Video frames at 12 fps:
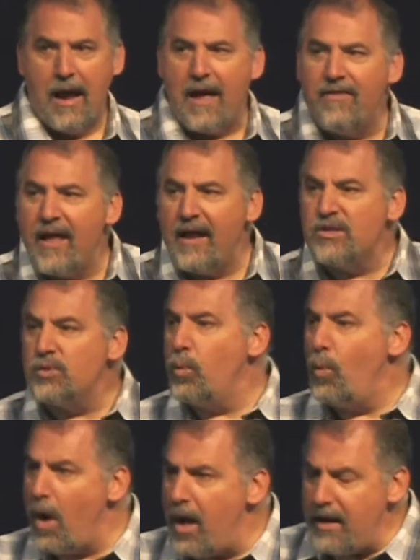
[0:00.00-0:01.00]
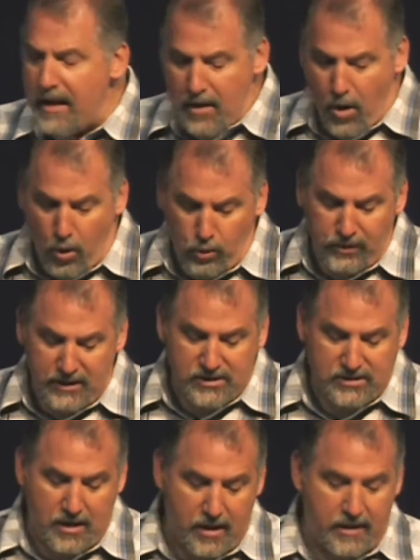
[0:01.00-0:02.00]
and that his one and only
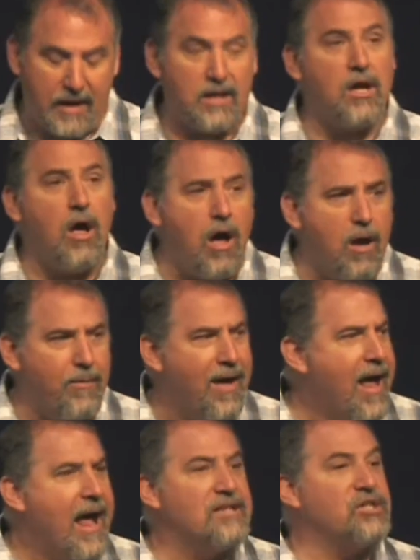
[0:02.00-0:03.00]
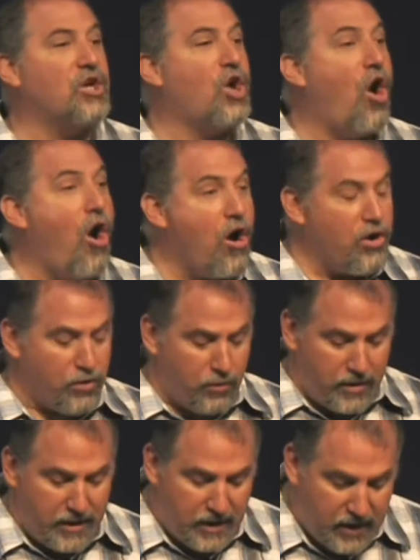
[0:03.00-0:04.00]
son had come as a
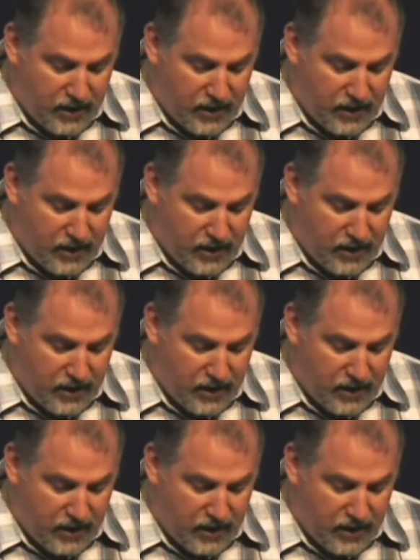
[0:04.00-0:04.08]
conquering